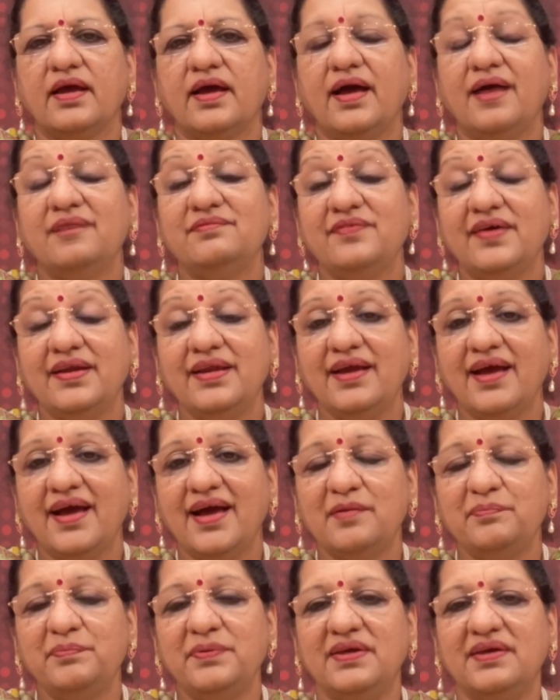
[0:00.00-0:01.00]
I'm very
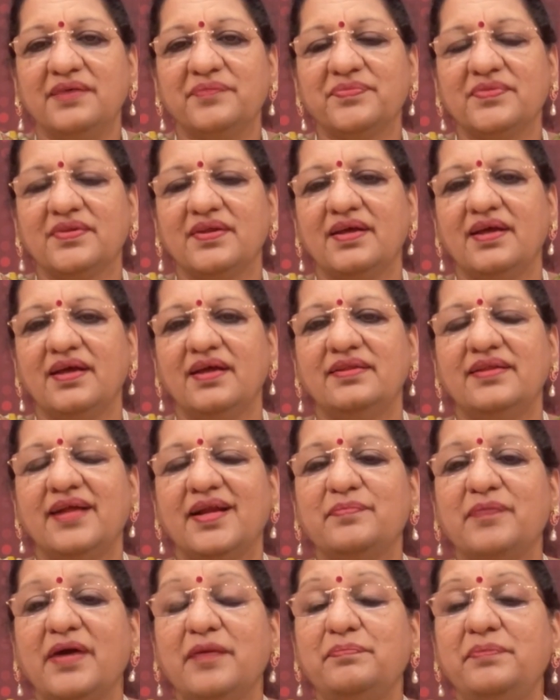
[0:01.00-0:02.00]
happy
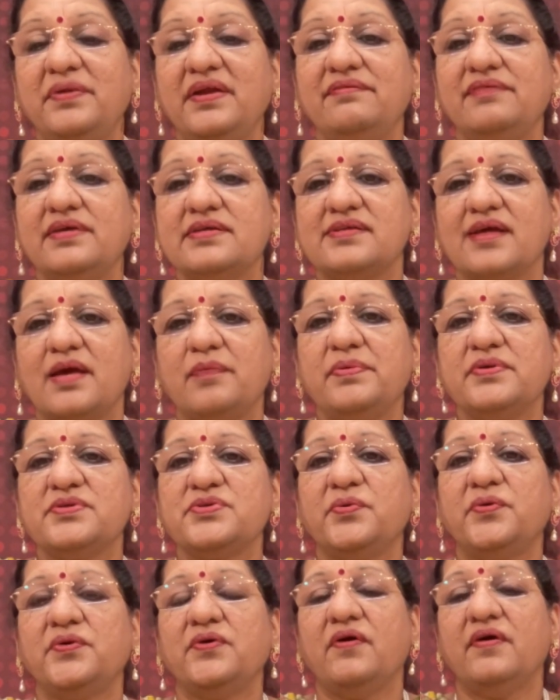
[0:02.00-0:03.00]
that my previous
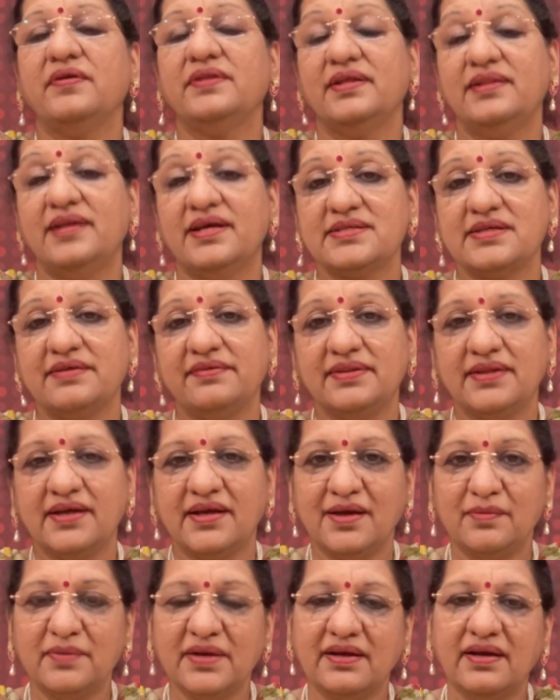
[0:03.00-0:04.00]
episode on the Dashavida
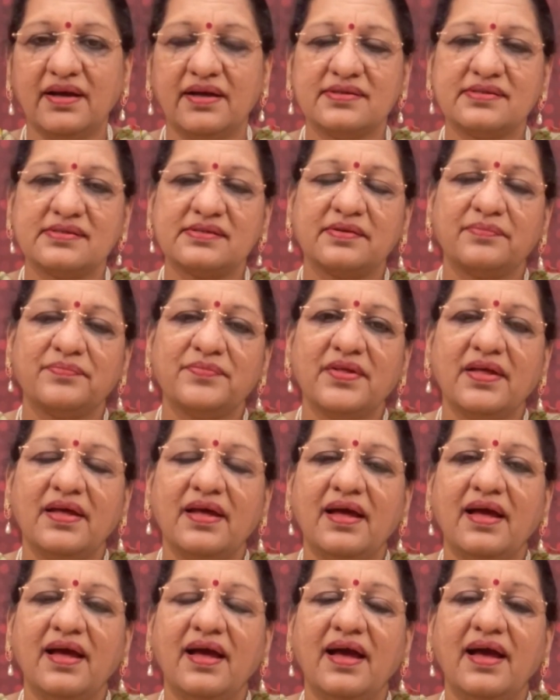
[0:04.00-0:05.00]
Gamakas
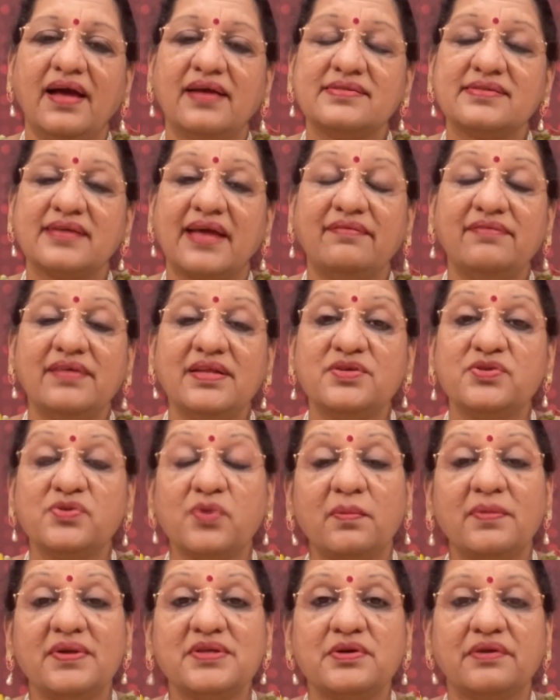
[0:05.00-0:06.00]
has evinced so
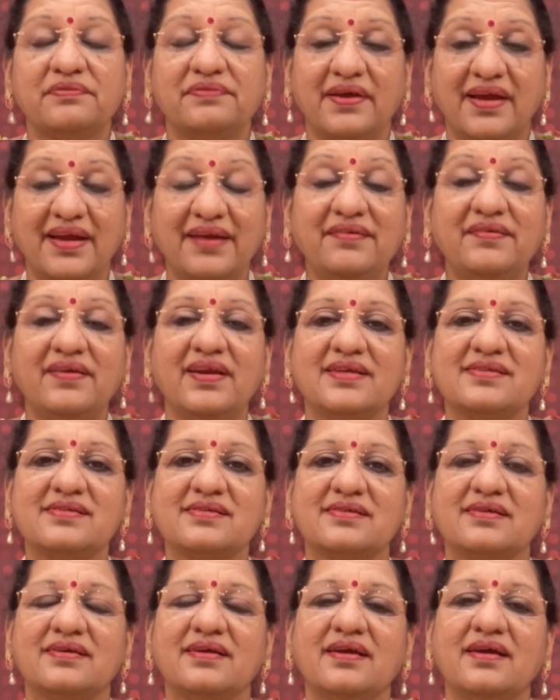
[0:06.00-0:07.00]
much of
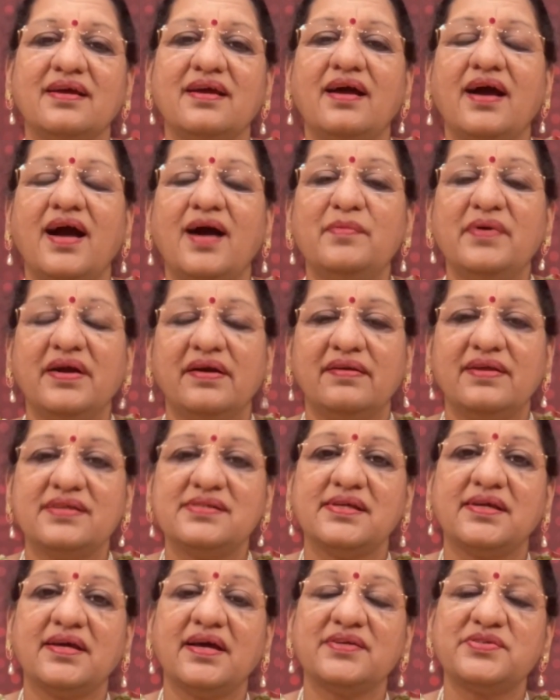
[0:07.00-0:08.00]
interest among
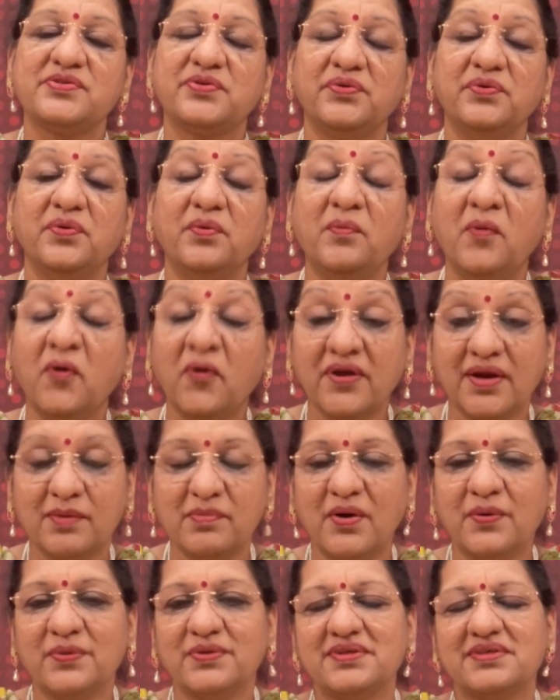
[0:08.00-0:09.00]
Rasikas to know more
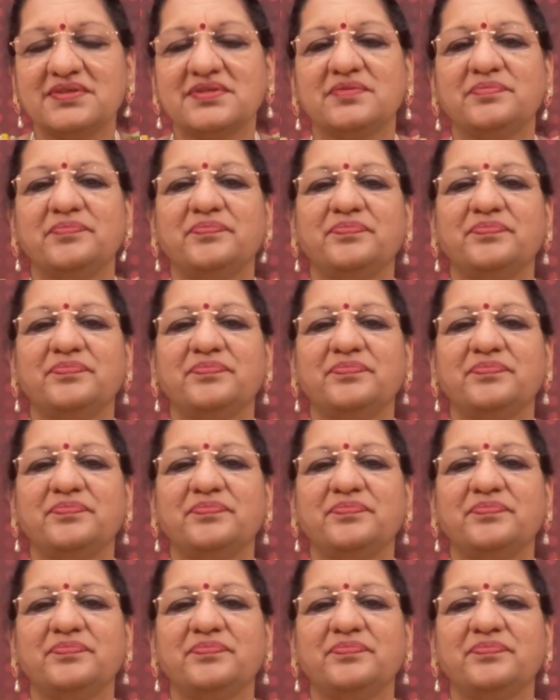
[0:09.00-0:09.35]
about it.